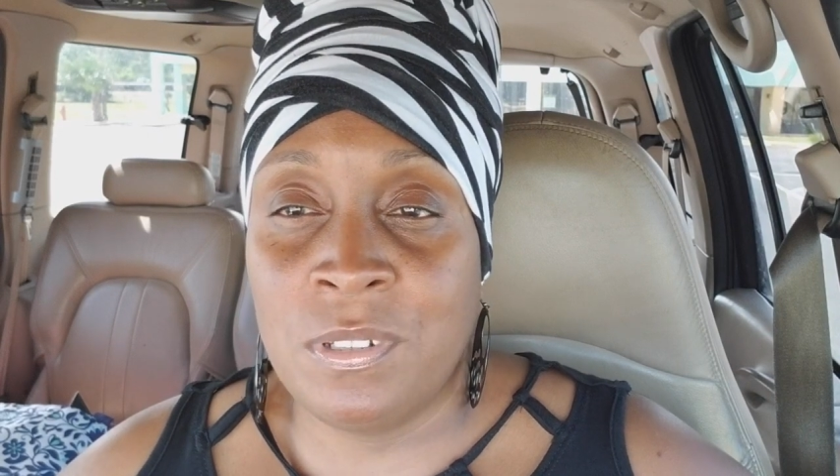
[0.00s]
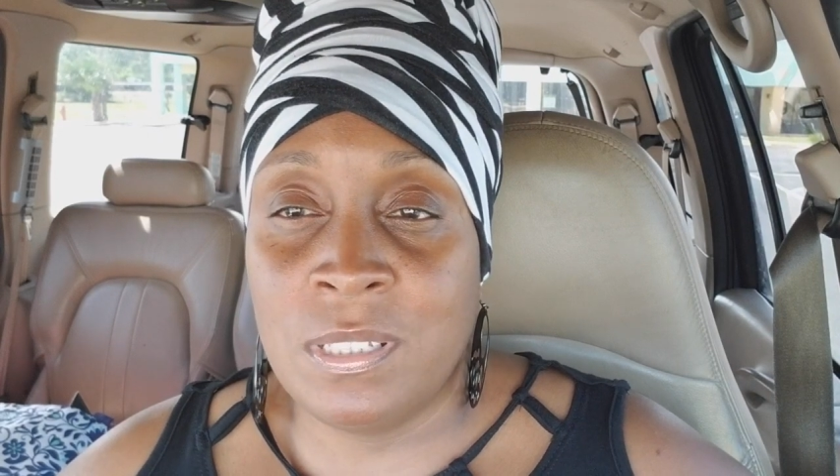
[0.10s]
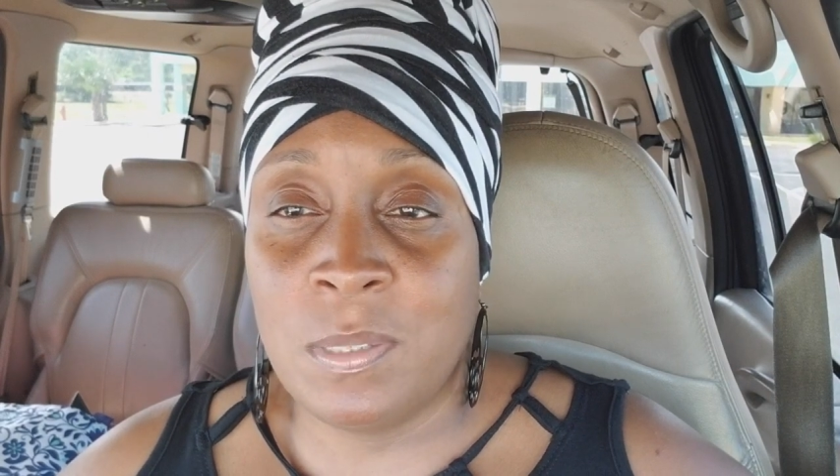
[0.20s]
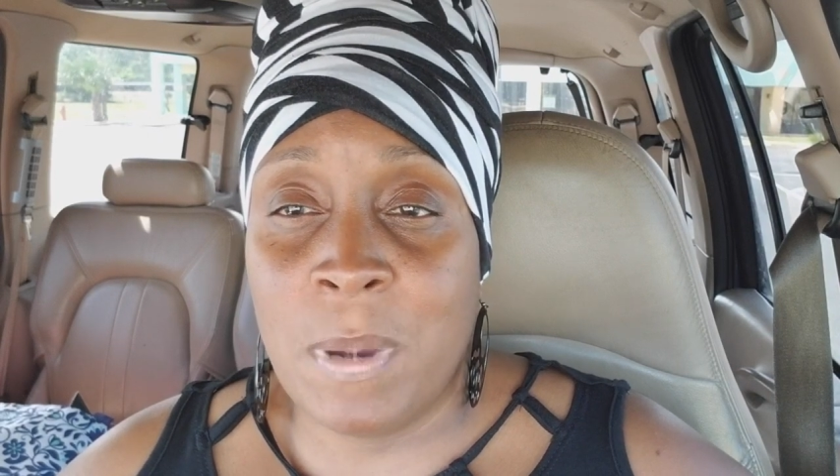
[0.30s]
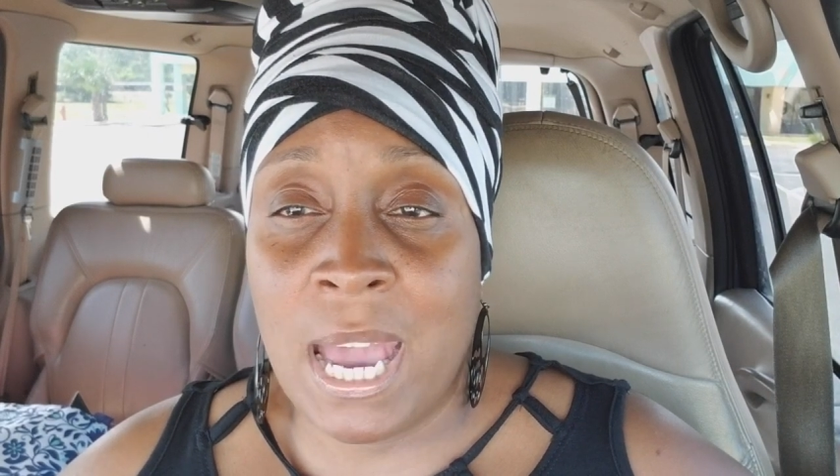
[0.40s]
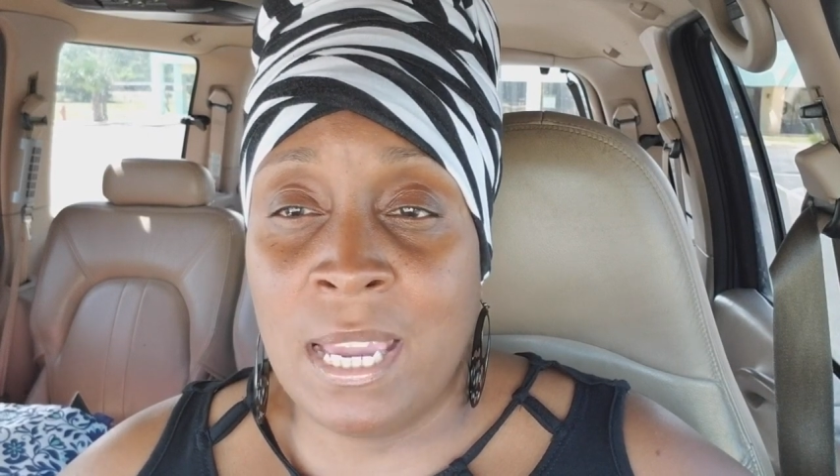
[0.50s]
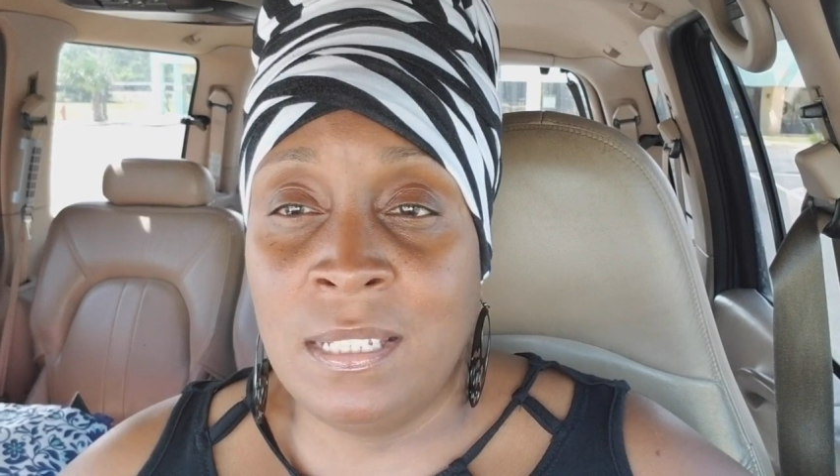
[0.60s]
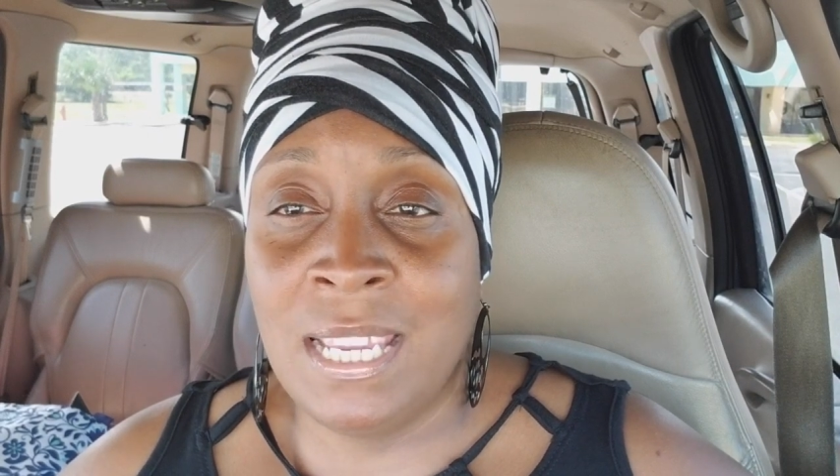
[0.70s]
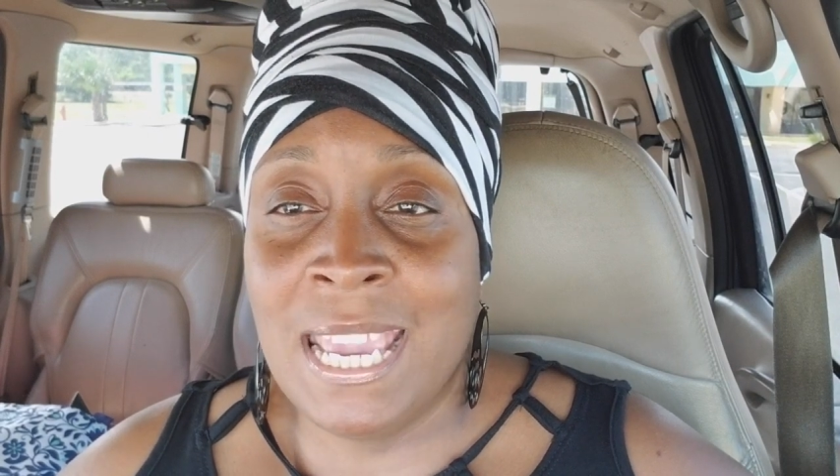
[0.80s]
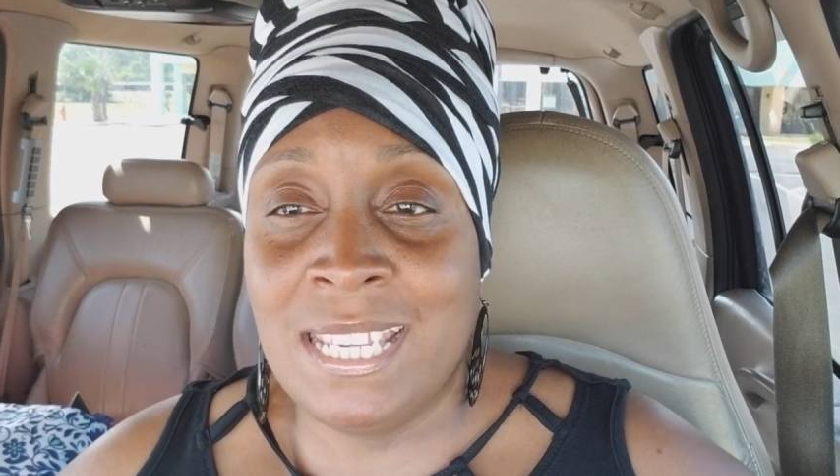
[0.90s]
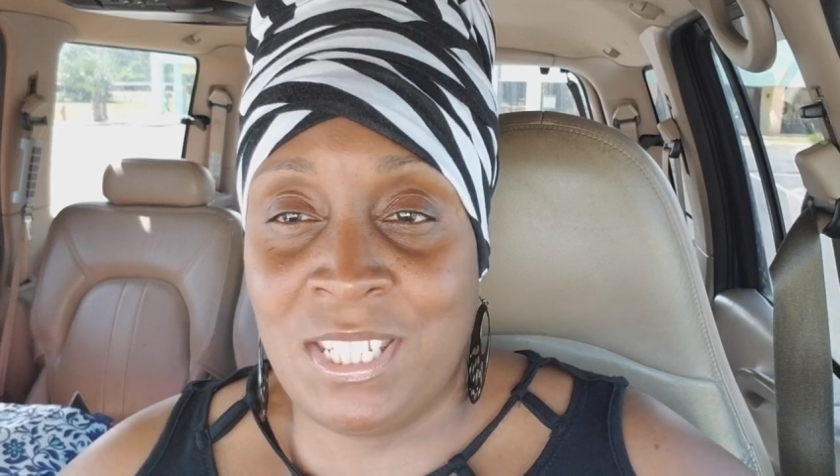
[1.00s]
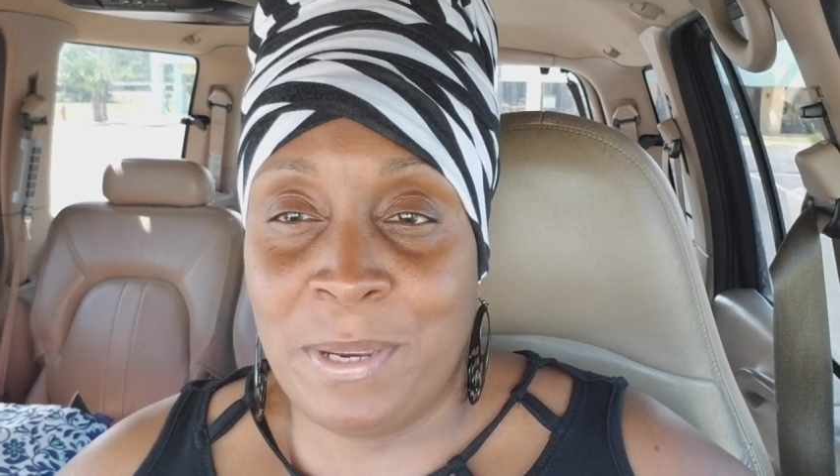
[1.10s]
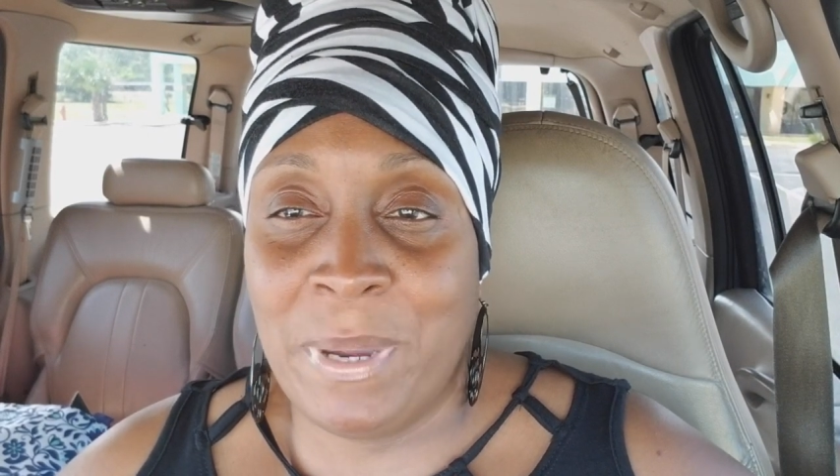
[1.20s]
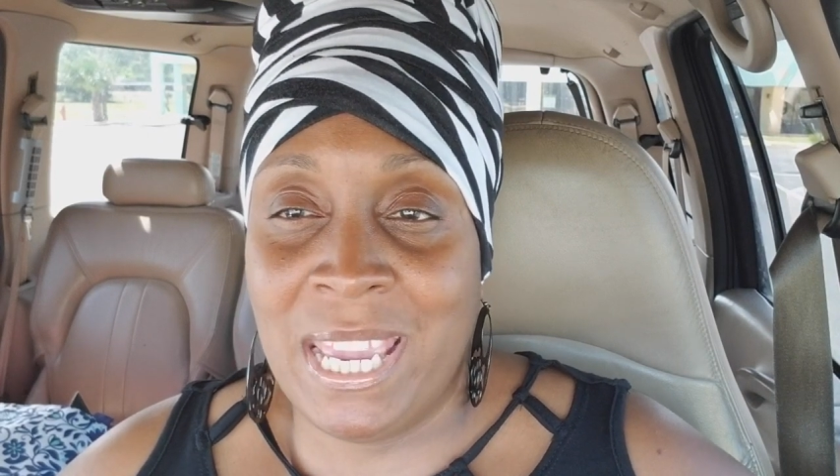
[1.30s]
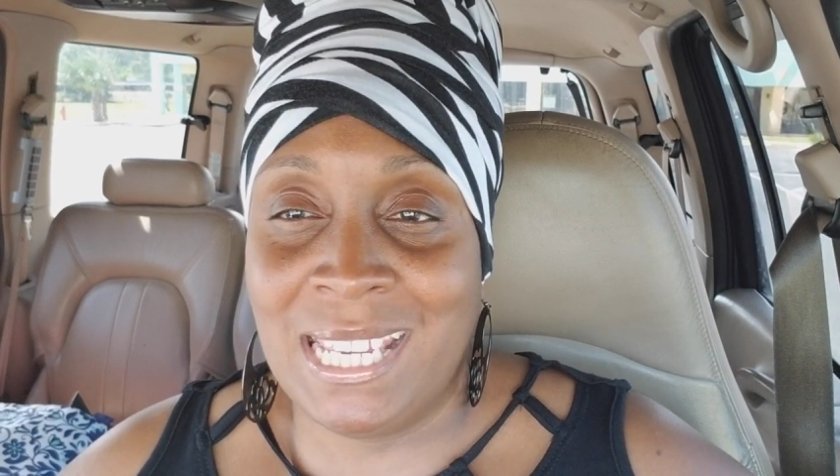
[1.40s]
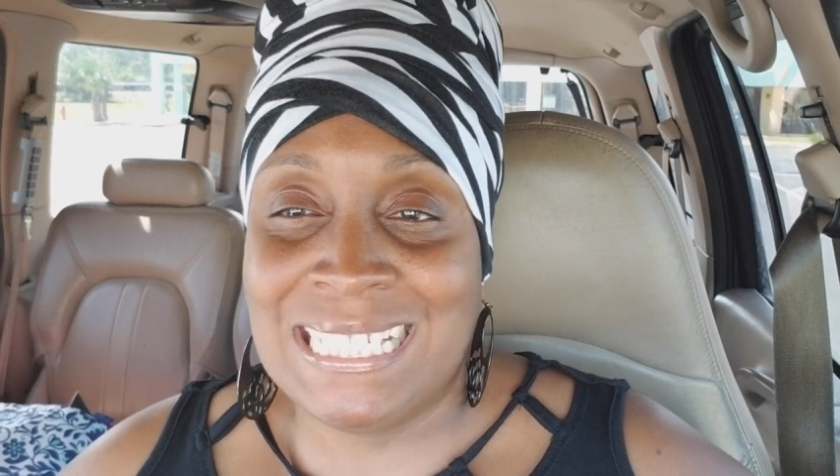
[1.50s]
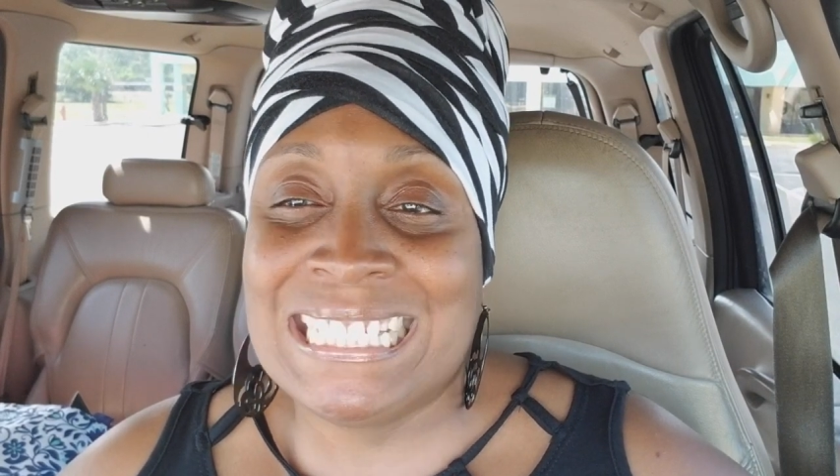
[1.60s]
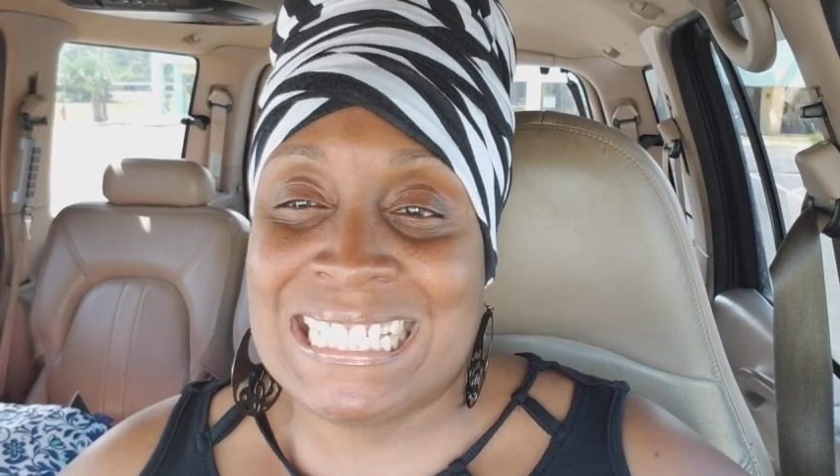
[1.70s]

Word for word: going to smile and shake my head.